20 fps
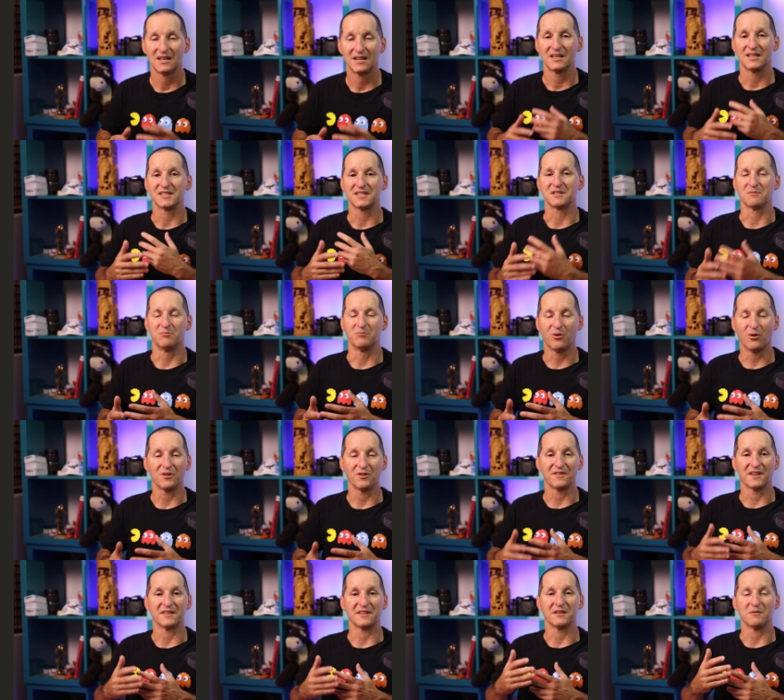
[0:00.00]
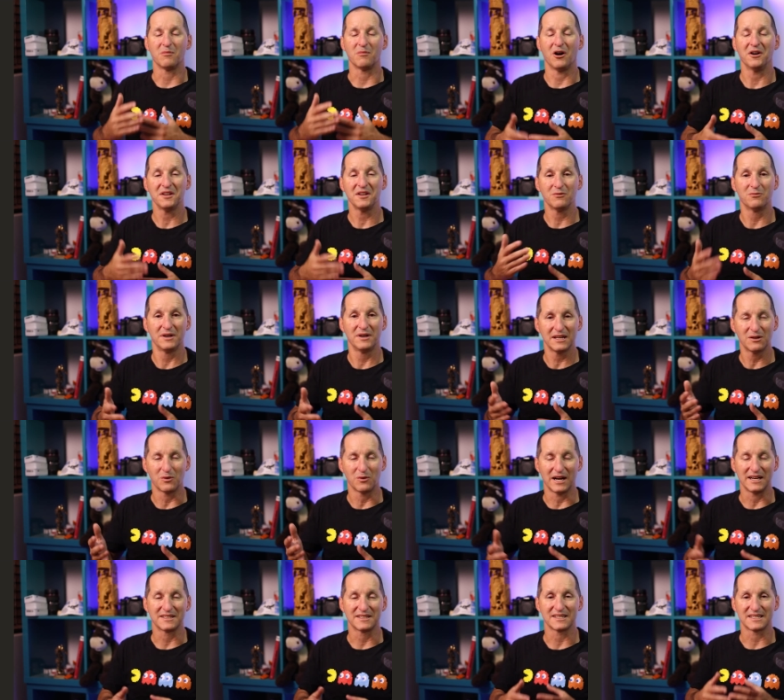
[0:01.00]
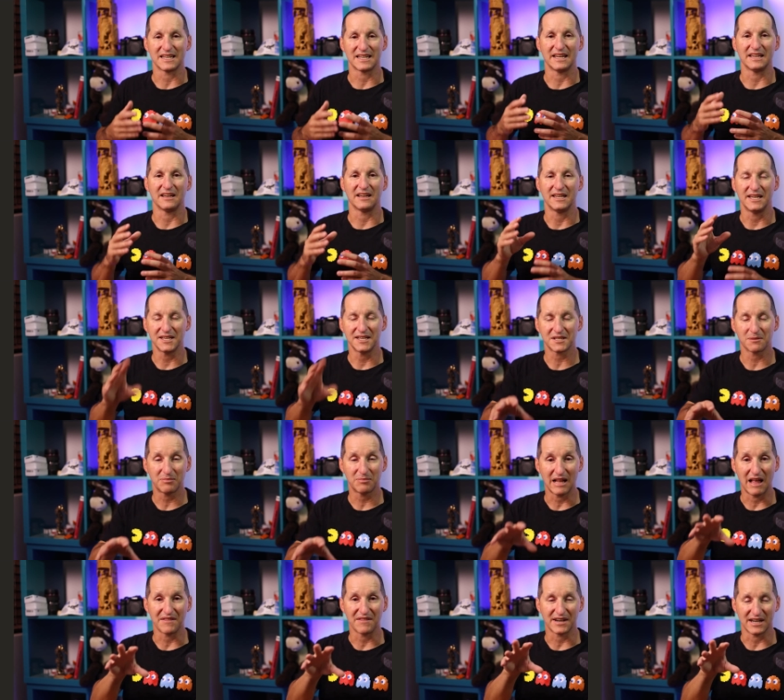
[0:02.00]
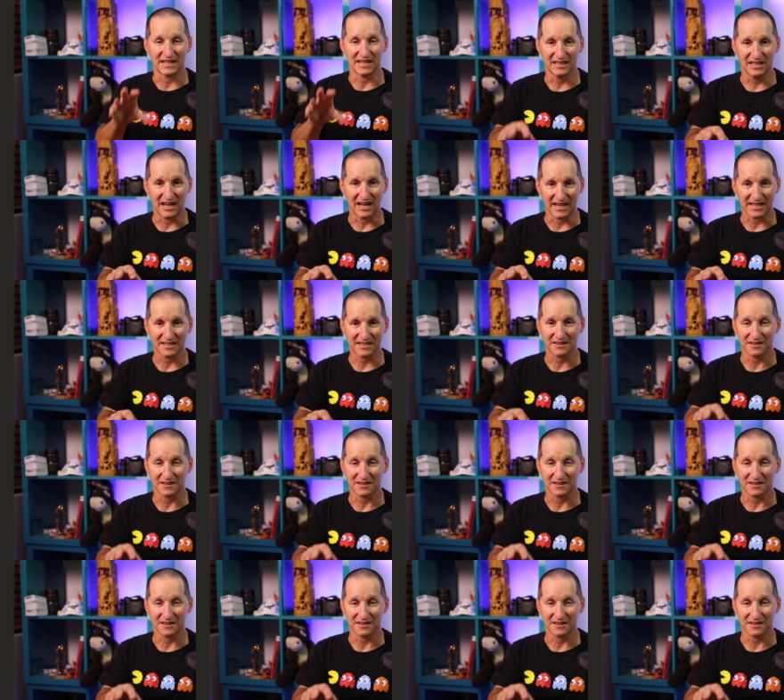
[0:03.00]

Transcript: It's important that the only really way to say, here's a plan that I like,